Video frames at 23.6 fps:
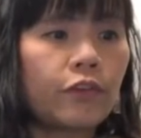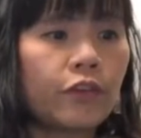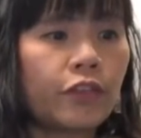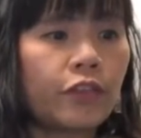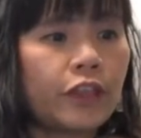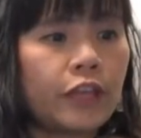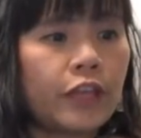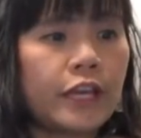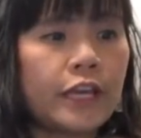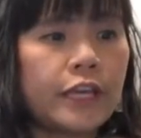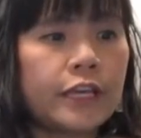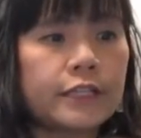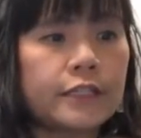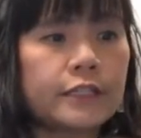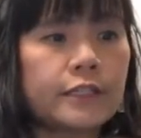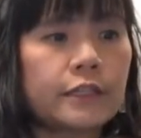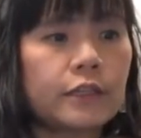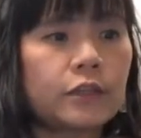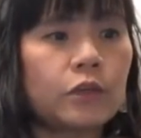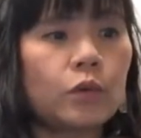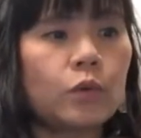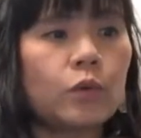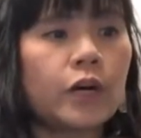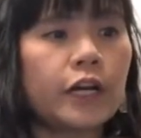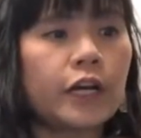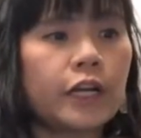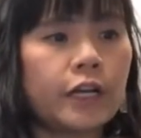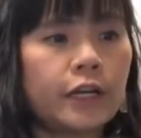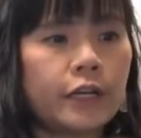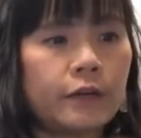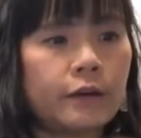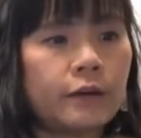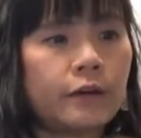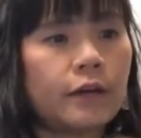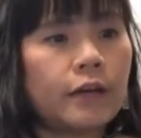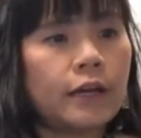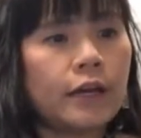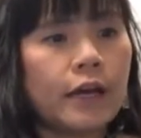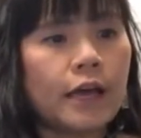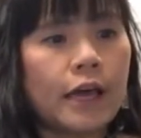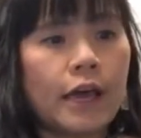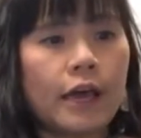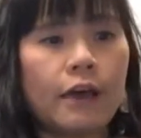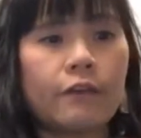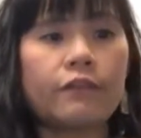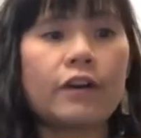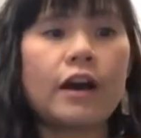for this, you wanna
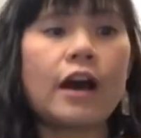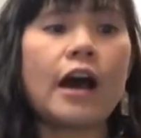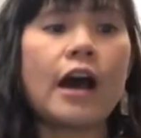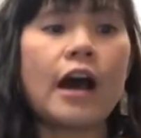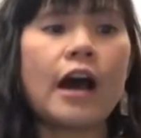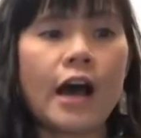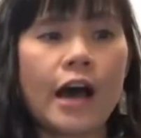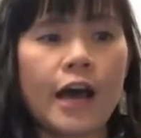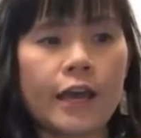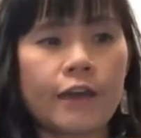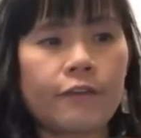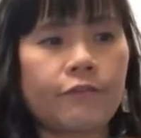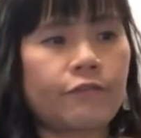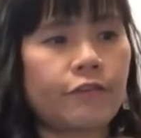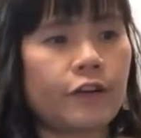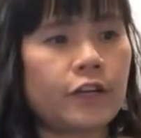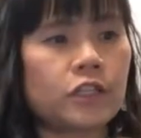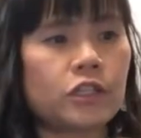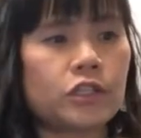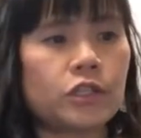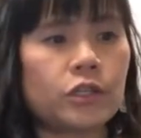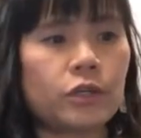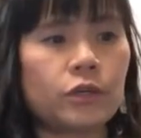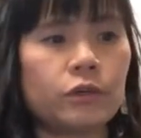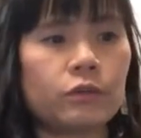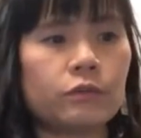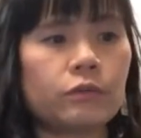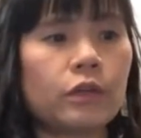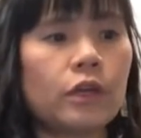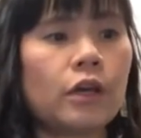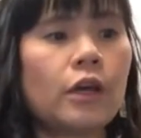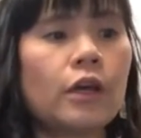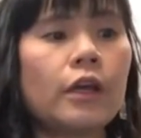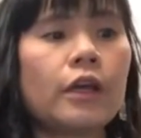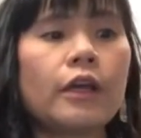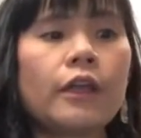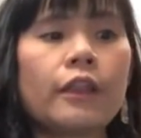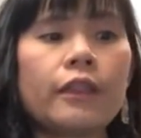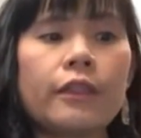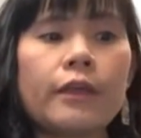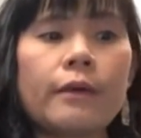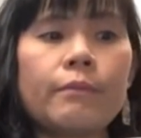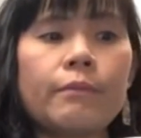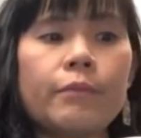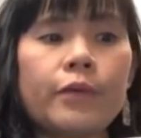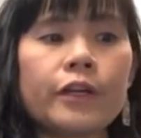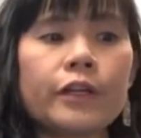have a high front zone,
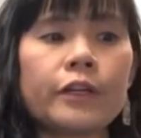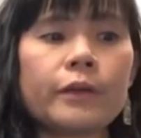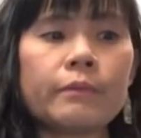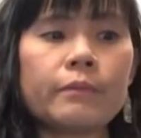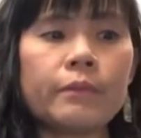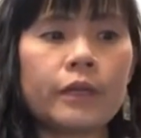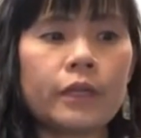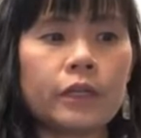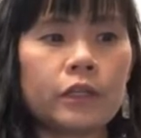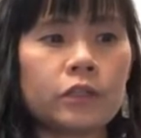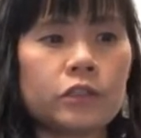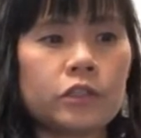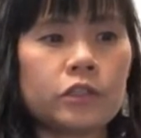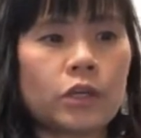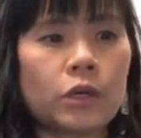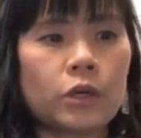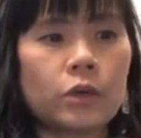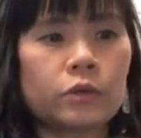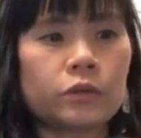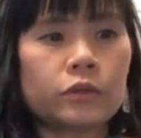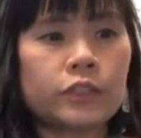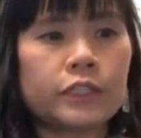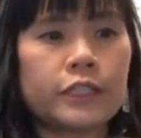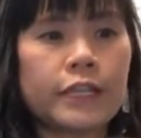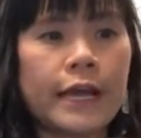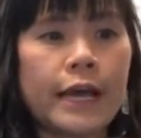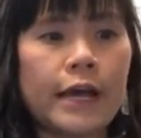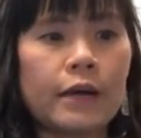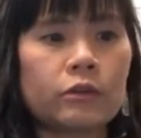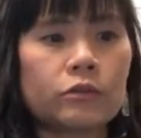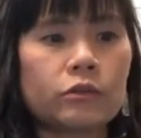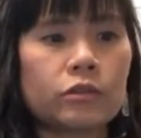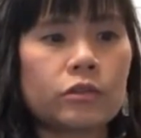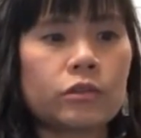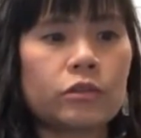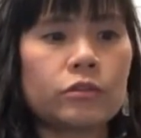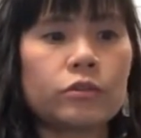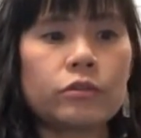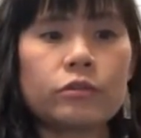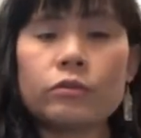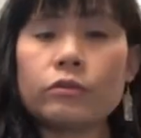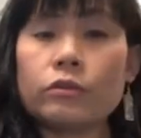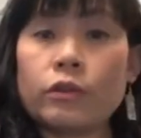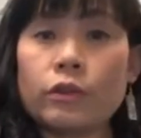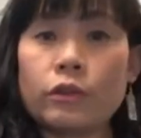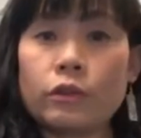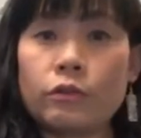then bring the middle zones down
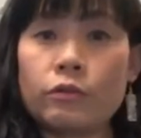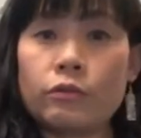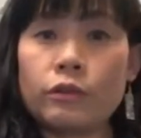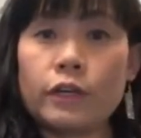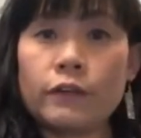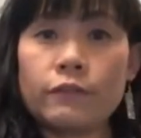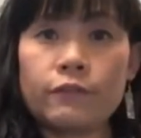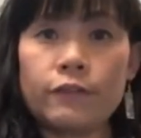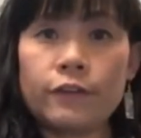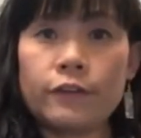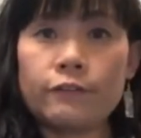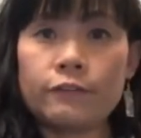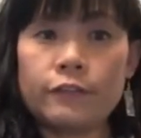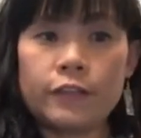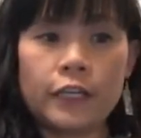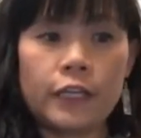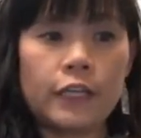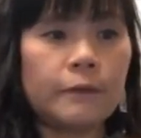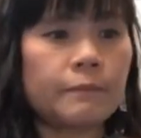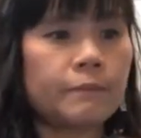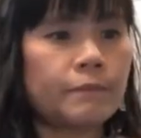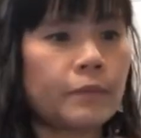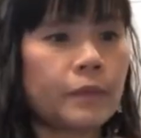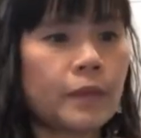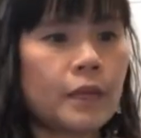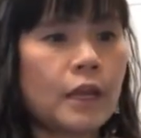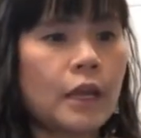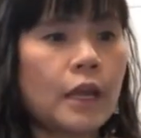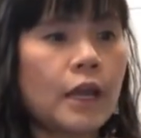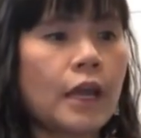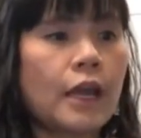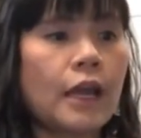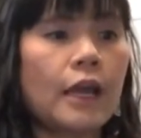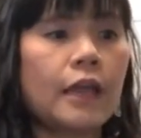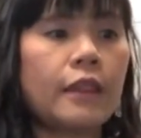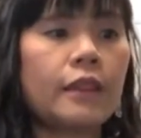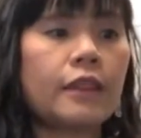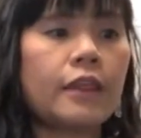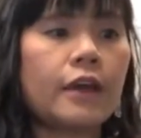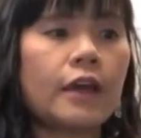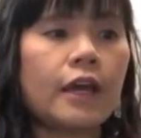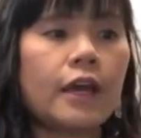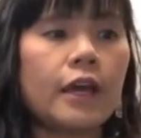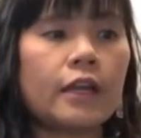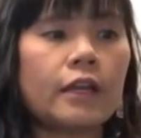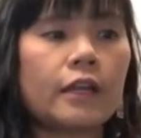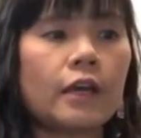to 350, and
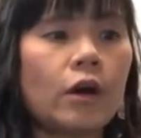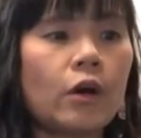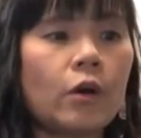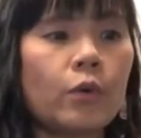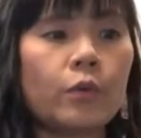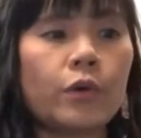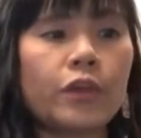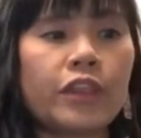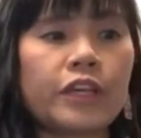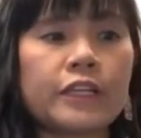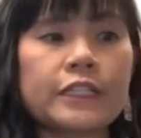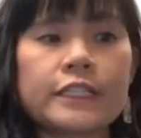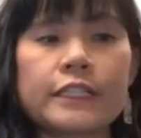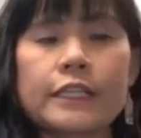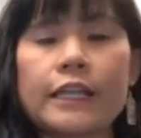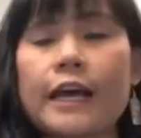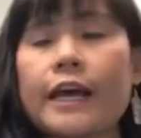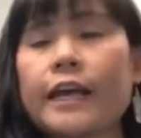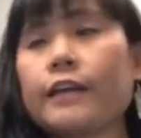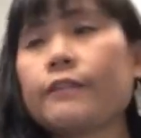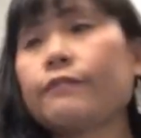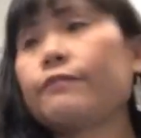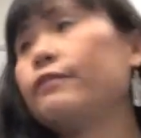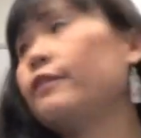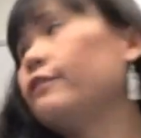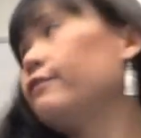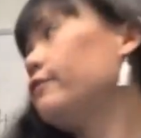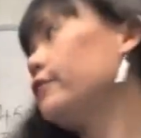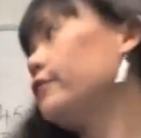then with a slight